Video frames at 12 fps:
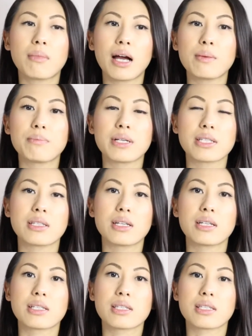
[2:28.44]
my
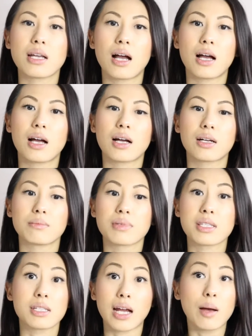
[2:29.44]
business um,
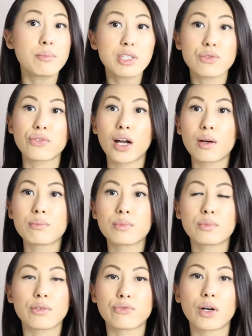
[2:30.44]
stems
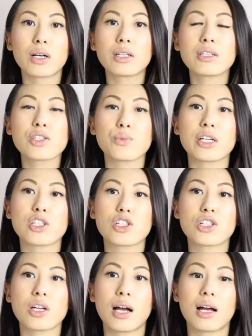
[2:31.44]
from referrals,
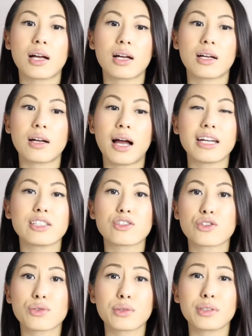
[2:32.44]
which uh, I
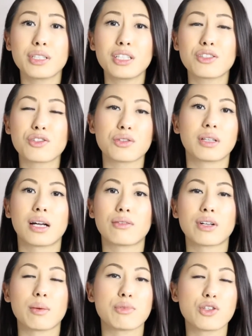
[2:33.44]
truly do
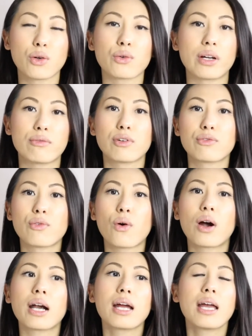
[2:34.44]
love and I'm so grateful
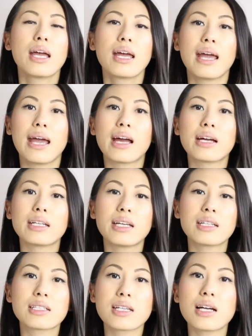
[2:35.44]
for. And
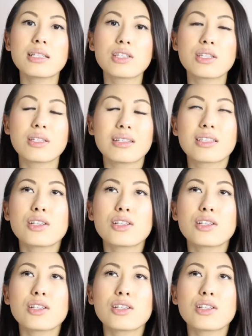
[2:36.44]
it does, it